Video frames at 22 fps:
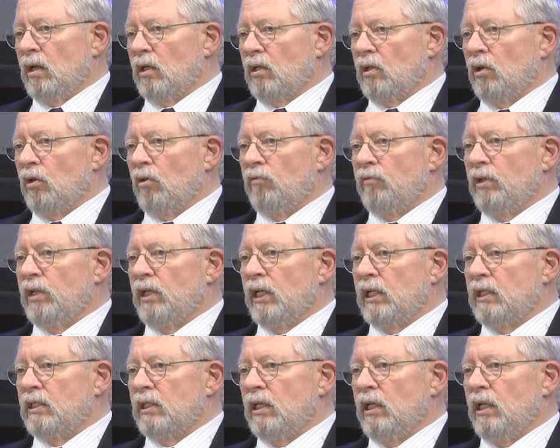
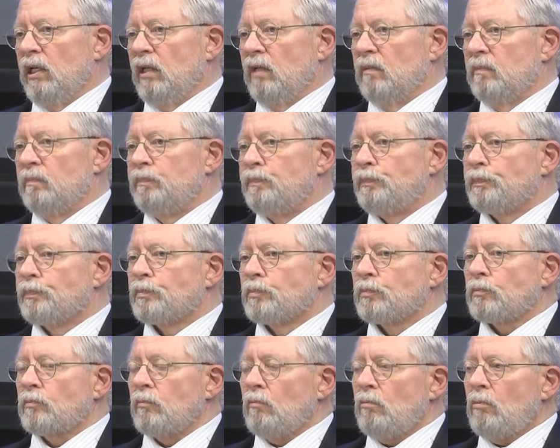COVID-19.
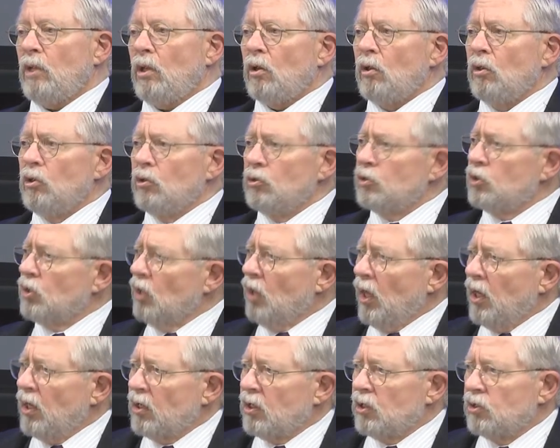There was a
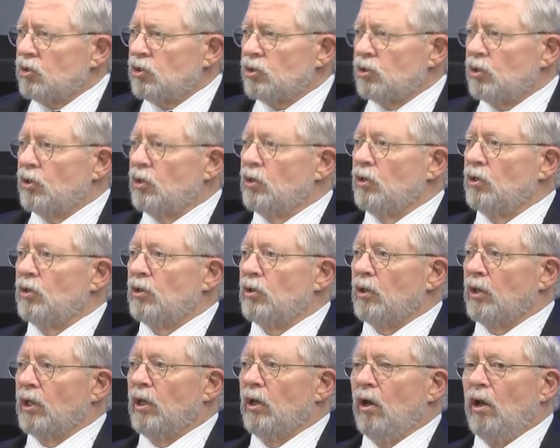lot of concern
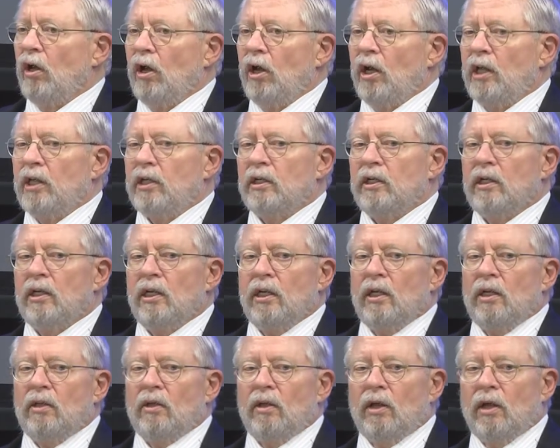early on
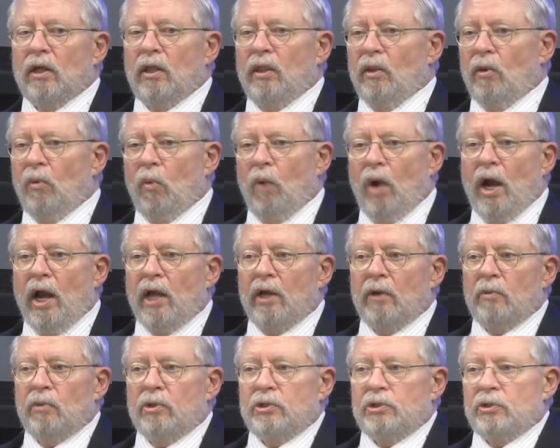that
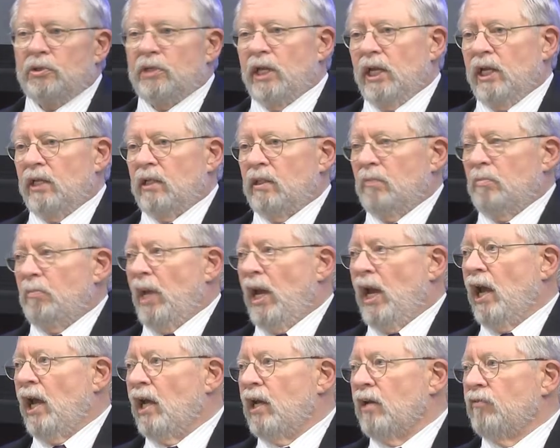why would you take the
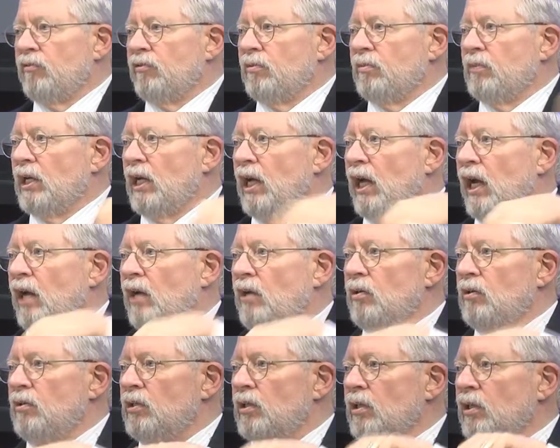bag from the guy
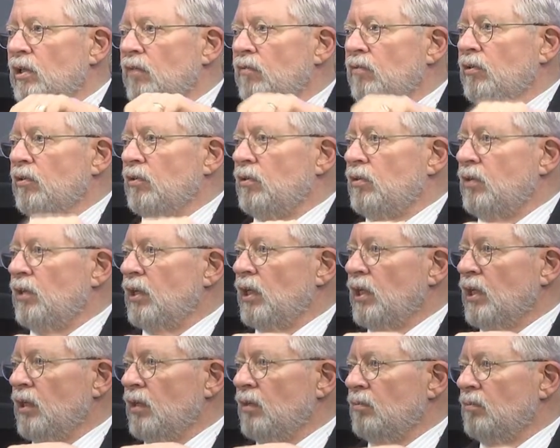who delivered
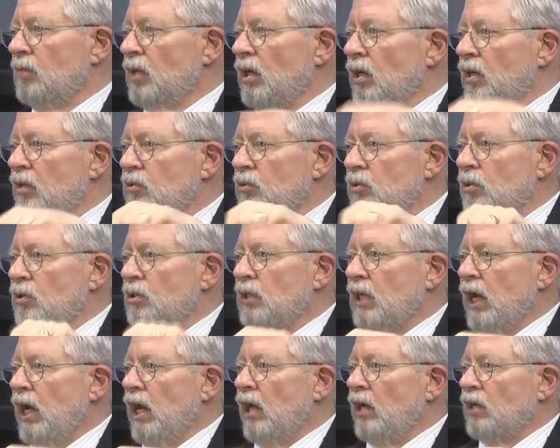the
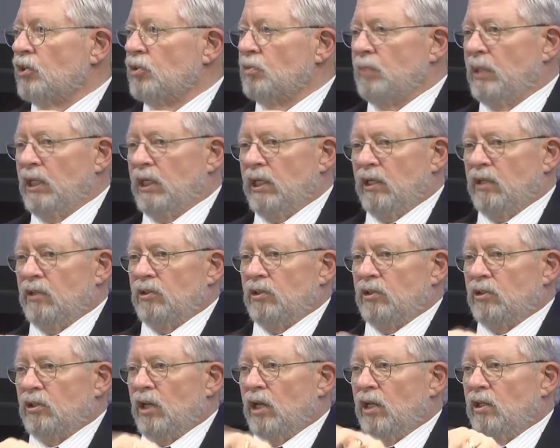DoorDash because
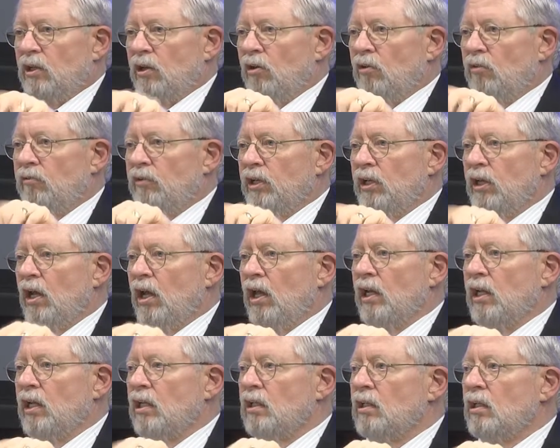it's got COVID
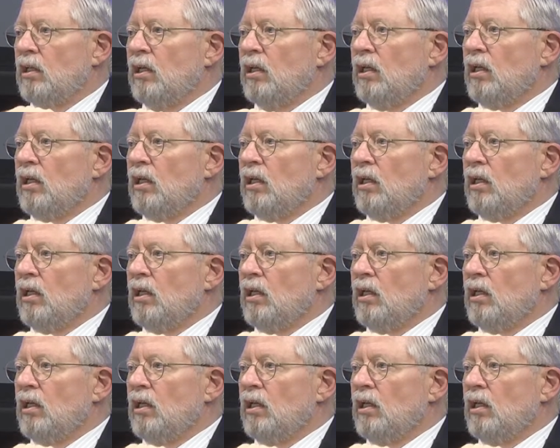on it.